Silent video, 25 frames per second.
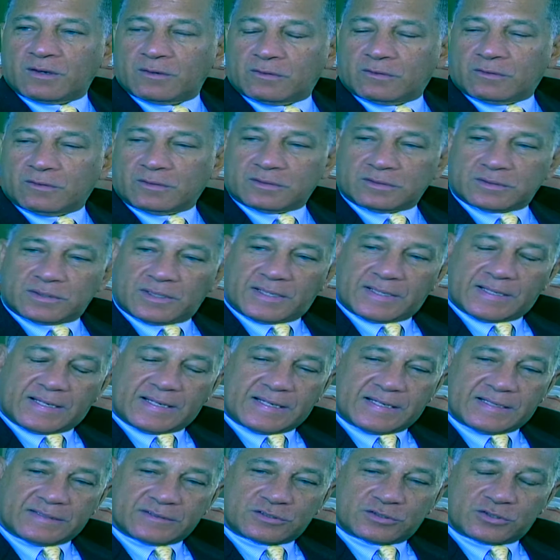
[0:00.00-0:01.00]
talk
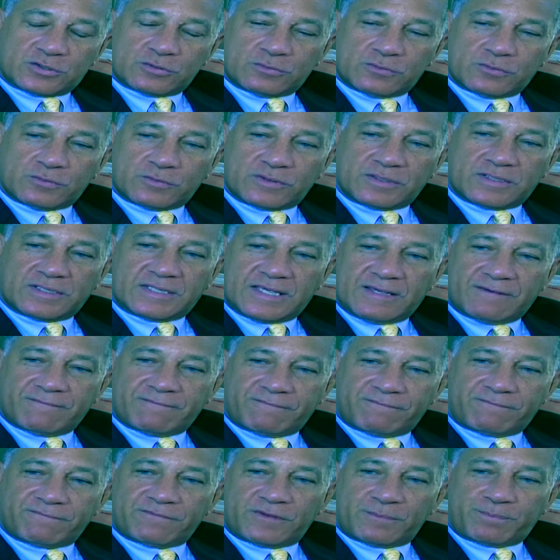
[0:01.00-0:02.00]
shows.
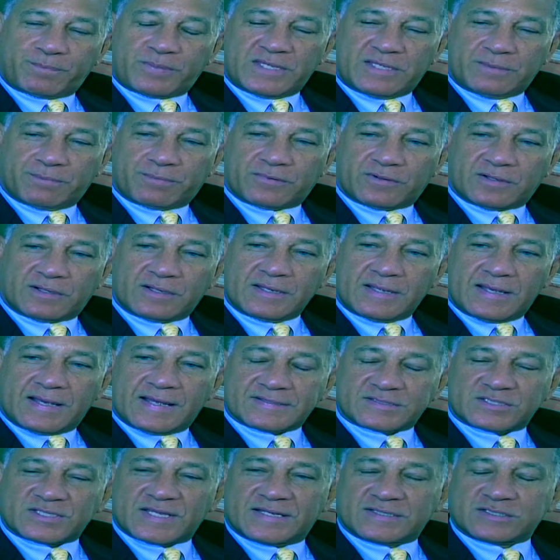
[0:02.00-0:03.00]
Today we have
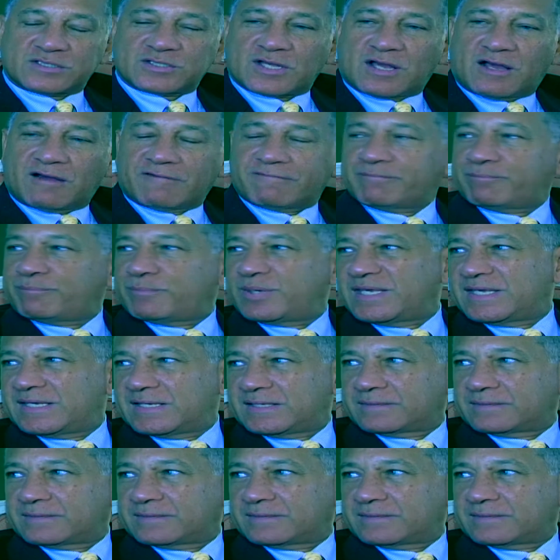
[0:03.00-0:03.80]
soap operas.